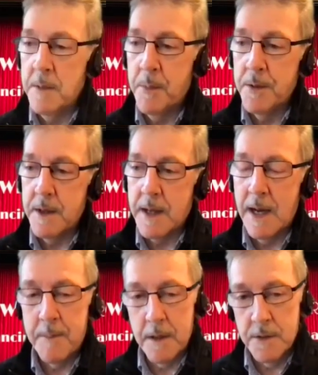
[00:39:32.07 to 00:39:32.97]
put the
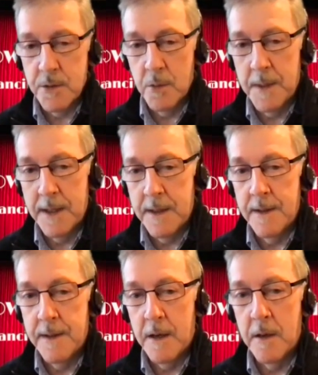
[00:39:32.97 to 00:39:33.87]
Capital Showband in
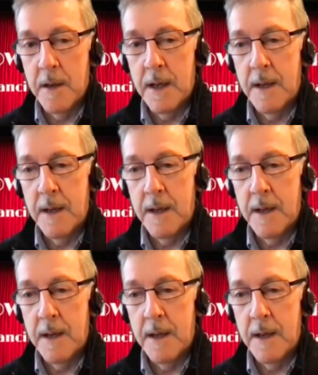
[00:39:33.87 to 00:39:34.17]
there.